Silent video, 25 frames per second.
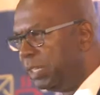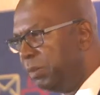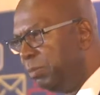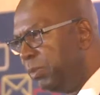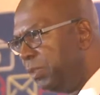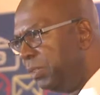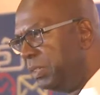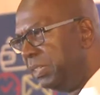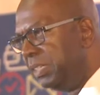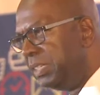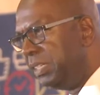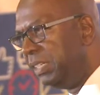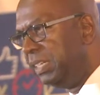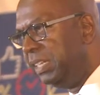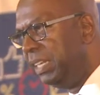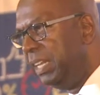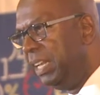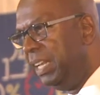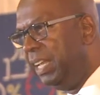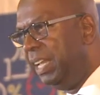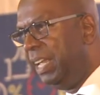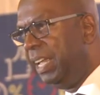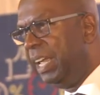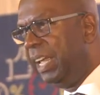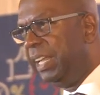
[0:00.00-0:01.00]
community,
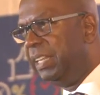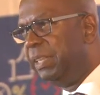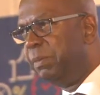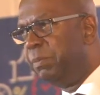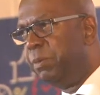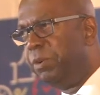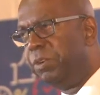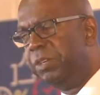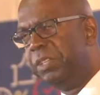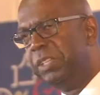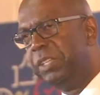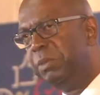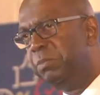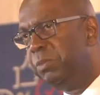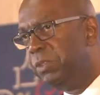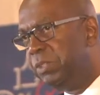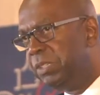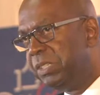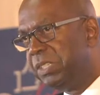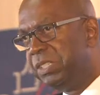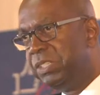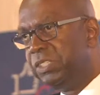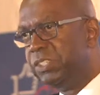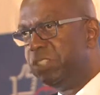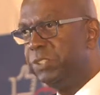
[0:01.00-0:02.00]
and the broader
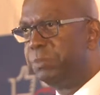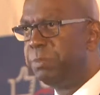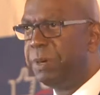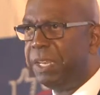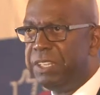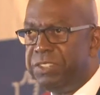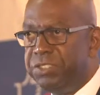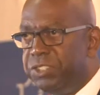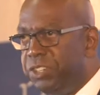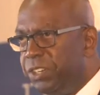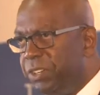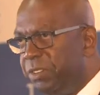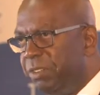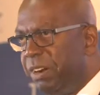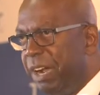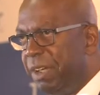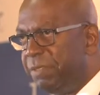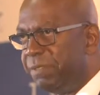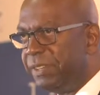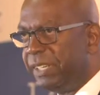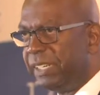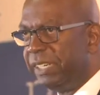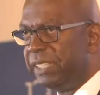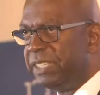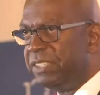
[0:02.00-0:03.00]
community is spread
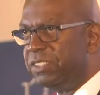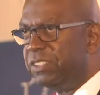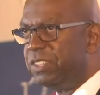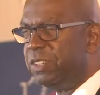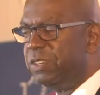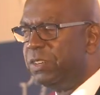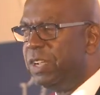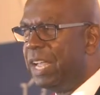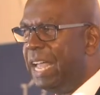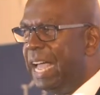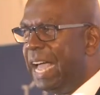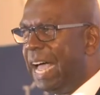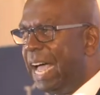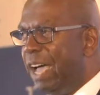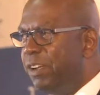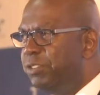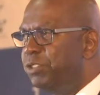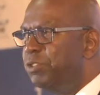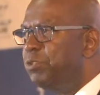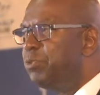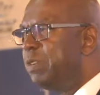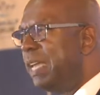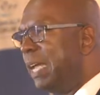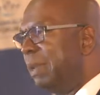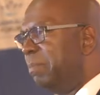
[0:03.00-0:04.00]
geographically. So how do
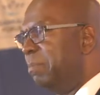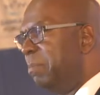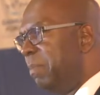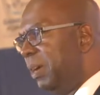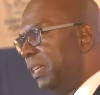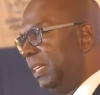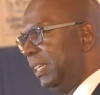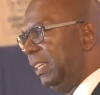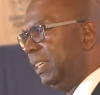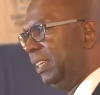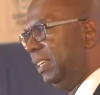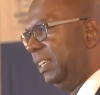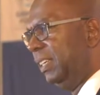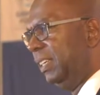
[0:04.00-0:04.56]
you get money